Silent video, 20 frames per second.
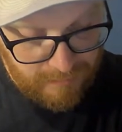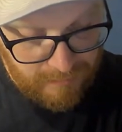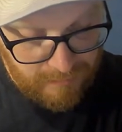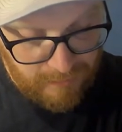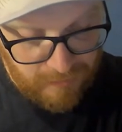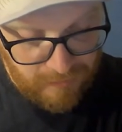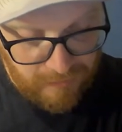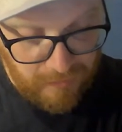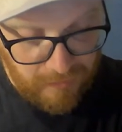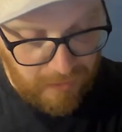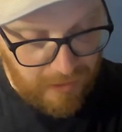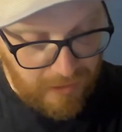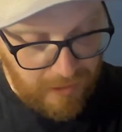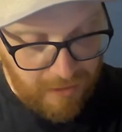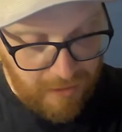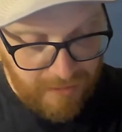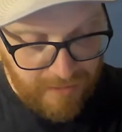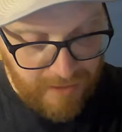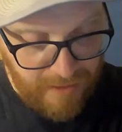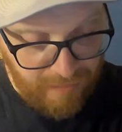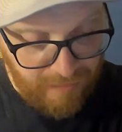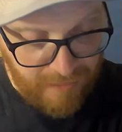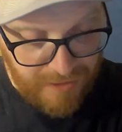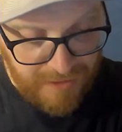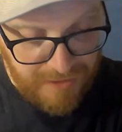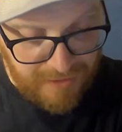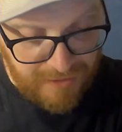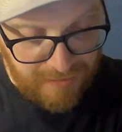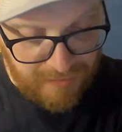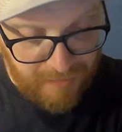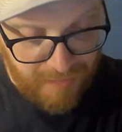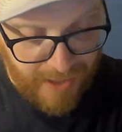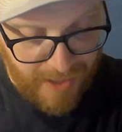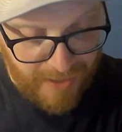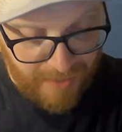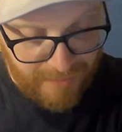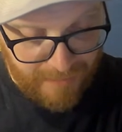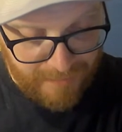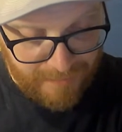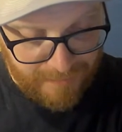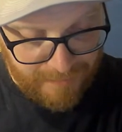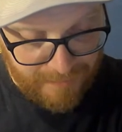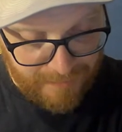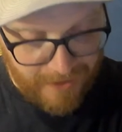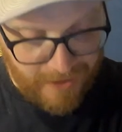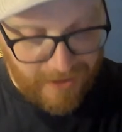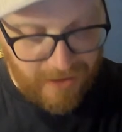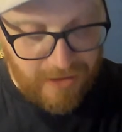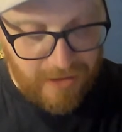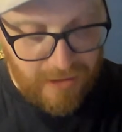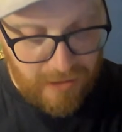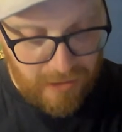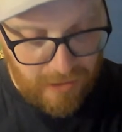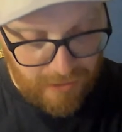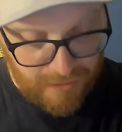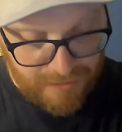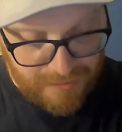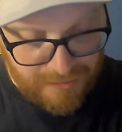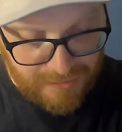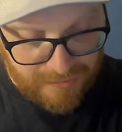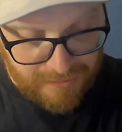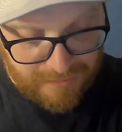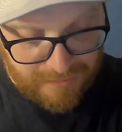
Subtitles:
It's got a lot of definitions for bad, like a lot.